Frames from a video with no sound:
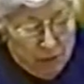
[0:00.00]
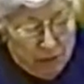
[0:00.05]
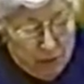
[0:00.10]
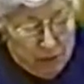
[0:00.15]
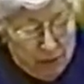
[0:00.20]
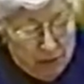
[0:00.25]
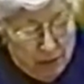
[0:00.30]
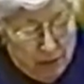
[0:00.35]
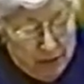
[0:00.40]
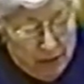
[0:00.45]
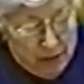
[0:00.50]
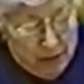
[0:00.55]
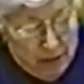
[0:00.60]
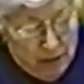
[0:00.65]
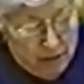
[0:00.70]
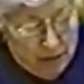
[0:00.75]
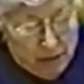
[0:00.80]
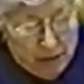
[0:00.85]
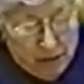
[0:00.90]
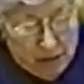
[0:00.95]
my father
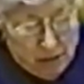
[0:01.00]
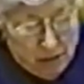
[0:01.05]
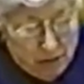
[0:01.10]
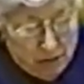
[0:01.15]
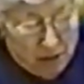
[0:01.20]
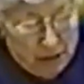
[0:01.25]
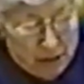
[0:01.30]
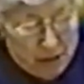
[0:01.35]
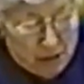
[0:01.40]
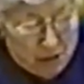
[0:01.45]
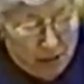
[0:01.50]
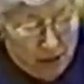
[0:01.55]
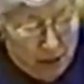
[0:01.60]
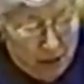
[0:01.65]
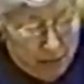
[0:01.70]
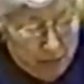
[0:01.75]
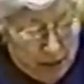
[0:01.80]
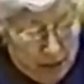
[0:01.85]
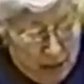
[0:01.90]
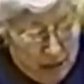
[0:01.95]
did not desert his
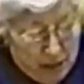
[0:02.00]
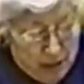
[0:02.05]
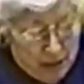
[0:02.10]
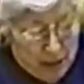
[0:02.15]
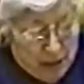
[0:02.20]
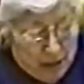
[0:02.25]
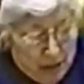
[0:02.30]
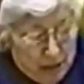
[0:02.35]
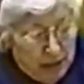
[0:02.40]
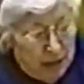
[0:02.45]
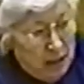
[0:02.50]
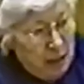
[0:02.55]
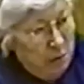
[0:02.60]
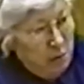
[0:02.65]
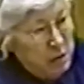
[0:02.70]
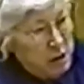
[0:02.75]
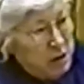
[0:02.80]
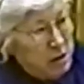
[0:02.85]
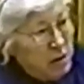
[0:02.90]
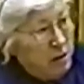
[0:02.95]
family, and
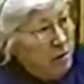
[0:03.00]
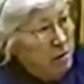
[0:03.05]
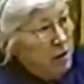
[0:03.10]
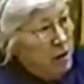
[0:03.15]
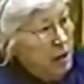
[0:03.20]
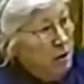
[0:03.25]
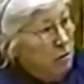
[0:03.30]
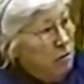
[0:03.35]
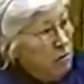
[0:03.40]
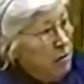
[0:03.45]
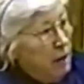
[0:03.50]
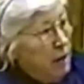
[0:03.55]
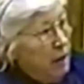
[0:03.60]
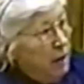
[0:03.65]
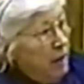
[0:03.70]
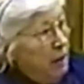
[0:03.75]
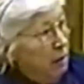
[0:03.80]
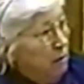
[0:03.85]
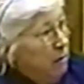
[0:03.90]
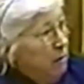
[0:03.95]
he was totally
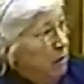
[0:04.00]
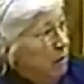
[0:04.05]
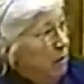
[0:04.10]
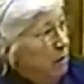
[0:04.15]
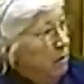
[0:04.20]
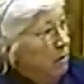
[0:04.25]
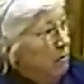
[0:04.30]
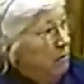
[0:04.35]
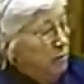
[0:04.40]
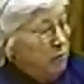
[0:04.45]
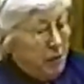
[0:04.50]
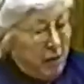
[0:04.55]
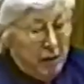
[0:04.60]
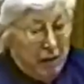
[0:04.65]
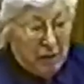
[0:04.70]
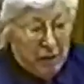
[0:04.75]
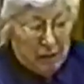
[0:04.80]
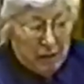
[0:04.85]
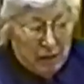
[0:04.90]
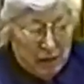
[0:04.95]
drug and alcohol
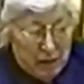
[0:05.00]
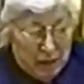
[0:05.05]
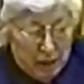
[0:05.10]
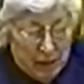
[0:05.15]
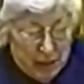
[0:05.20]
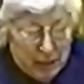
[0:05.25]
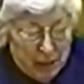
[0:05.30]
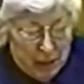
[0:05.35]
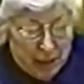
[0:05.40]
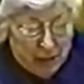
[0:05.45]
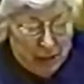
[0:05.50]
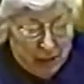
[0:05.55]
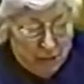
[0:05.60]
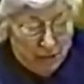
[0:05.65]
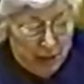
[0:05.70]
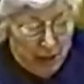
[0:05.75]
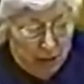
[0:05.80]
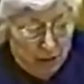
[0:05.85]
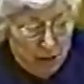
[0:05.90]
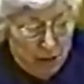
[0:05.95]
free.
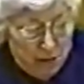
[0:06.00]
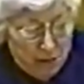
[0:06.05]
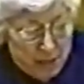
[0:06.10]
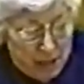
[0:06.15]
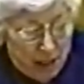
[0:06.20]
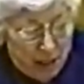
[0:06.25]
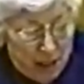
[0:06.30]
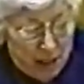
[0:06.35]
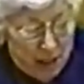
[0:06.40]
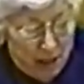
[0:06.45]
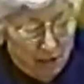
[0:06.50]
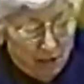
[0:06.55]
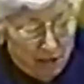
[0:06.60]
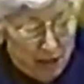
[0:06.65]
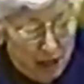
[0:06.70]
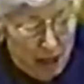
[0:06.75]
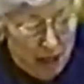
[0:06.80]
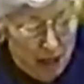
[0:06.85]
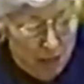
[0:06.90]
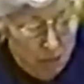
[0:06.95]
The values I
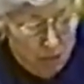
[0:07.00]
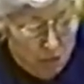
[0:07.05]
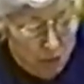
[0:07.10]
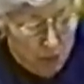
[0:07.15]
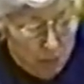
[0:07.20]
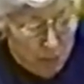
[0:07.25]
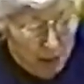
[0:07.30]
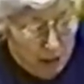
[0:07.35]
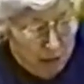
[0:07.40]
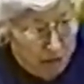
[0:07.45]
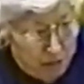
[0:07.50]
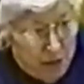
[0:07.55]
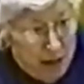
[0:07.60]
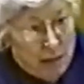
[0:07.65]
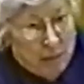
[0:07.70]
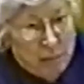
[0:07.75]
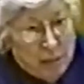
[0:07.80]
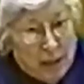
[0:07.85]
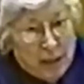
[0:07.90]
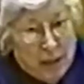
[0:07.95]
have came from my
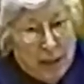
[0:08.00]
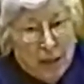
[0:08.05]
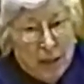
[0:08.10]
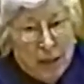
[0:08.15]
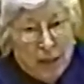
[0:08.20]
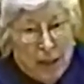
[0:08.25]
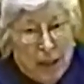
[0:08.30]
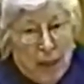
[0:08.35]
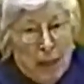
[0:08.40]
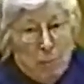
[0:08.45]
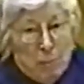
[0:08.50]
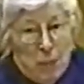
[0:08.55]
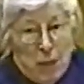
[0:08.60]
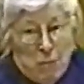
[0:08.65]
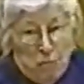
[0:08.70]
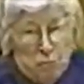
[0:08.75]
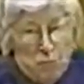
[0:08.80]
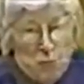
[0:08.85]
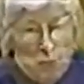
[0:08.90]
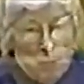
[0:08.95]
family, and my